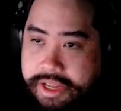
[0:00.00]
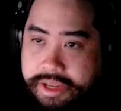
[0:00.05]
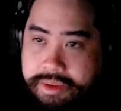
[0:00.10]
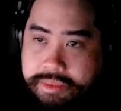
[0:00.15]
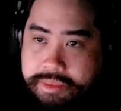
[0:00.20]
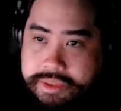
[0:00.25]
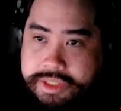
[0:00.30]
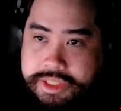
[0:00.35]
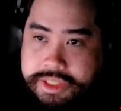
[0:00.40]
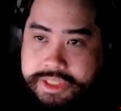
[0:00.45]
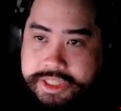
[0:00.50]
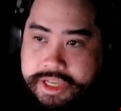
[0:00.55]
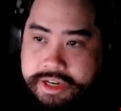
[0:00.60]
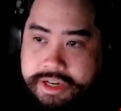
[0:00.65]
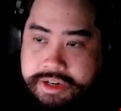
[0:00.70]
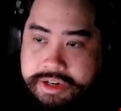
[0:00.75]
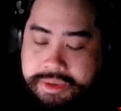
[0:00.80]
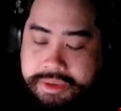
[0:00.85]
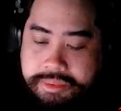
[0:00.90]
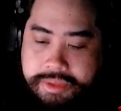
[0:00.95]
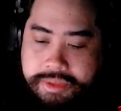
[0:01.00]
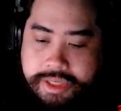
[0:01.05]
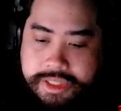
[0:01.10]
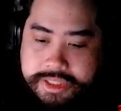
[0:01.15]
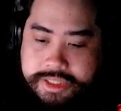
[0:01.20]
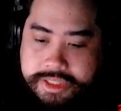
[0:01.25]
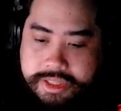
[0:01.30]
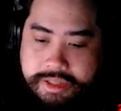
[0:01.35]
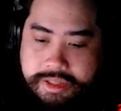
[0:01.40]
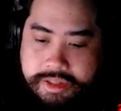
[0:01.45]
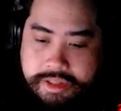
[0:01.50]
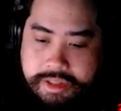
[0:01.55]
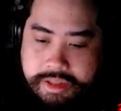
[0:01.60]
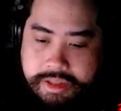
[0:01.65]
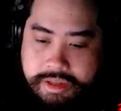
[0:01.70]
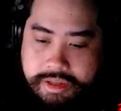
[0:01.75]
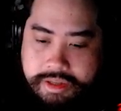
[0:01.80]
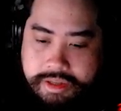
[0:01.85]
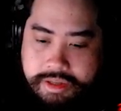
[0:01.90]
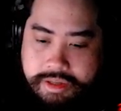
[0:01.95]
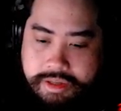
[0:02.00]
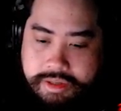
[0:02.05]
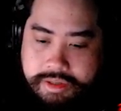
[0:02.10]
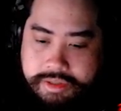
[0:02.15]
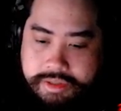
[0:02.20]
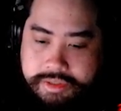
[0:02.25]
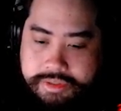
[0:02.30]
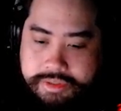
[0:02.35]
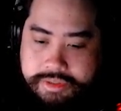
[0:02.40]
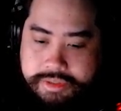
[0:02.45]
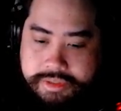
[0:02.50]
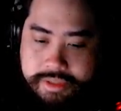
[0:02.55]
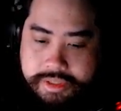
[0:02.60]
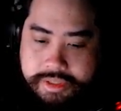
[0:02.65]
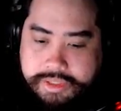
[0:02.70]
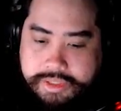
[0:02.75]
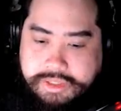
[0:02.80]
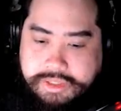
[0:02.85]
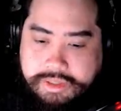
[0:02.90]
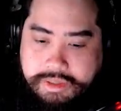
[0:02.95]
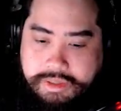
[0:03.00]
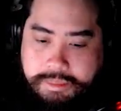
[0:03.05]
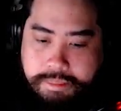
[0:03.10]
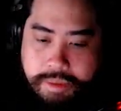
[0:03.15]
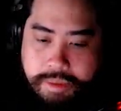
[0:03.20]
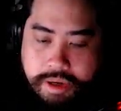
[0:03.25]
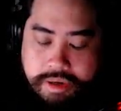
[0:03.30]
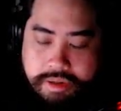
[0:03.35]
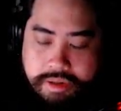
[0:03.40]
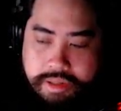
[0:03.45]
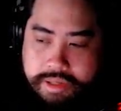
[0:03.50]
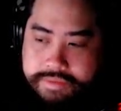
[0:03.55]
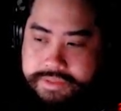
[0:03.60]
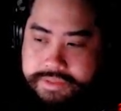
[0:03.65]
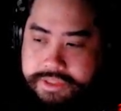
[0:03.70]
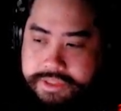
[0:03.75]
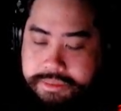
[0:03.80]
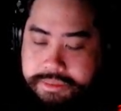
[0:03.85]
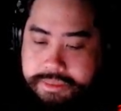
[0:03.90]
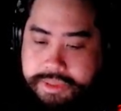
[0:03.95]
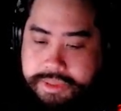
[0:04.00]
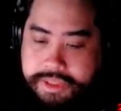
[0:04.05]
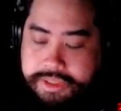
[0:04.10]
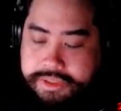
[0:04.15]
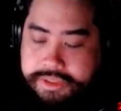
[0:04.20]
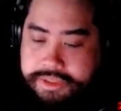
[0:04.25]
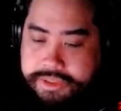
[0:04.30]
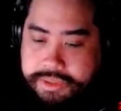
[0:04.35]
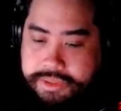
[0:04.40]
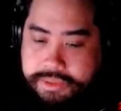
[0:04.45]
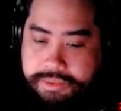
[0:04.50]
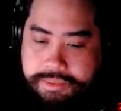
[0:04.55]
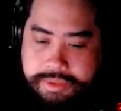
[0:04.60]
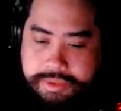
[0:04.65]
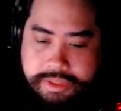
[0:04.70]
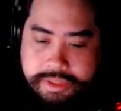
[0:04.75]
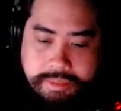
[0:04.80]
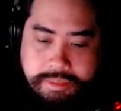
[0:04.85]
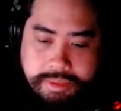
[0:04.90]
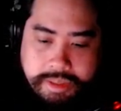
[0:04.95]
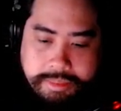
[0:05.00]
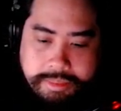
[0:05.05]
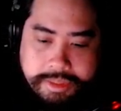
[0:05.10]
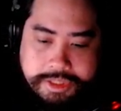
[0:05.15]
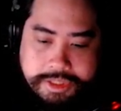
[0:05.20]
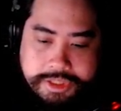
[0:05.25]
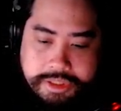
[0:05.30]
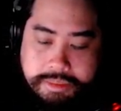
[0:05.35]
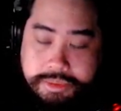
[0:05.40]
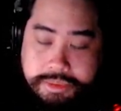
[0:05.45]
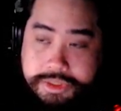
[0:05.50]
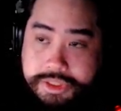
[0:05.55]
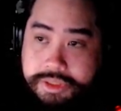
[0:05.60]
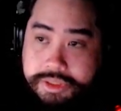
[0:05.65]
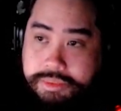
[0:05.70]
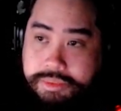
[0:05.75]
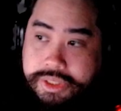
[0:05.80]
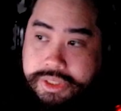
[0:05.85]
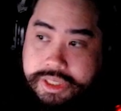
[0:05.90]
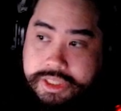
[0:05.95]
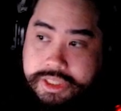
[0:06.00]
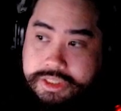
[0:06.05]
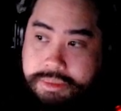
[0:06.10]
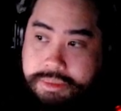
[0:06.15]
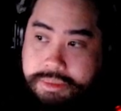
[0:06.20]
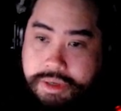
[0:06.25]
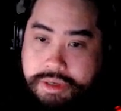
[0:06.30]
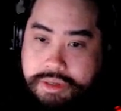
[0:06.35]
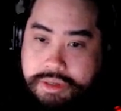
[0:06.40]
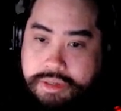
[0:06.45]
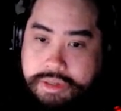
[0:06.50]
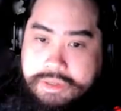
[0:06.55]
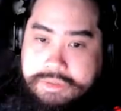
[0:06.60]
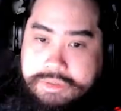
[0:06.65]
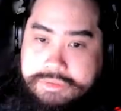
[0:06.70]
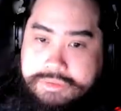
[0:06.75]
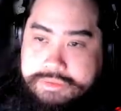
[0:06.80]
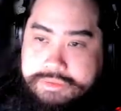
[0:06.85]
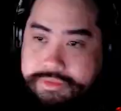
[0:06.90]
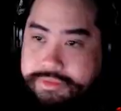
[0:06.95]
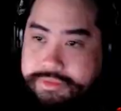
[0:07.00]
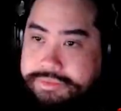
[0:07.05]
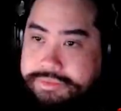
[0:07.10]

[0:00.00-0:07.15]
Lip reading: Was it Saturday when they said the Apocalypse is gonna be? So wait, let me actually double check. When is the Apocalypse?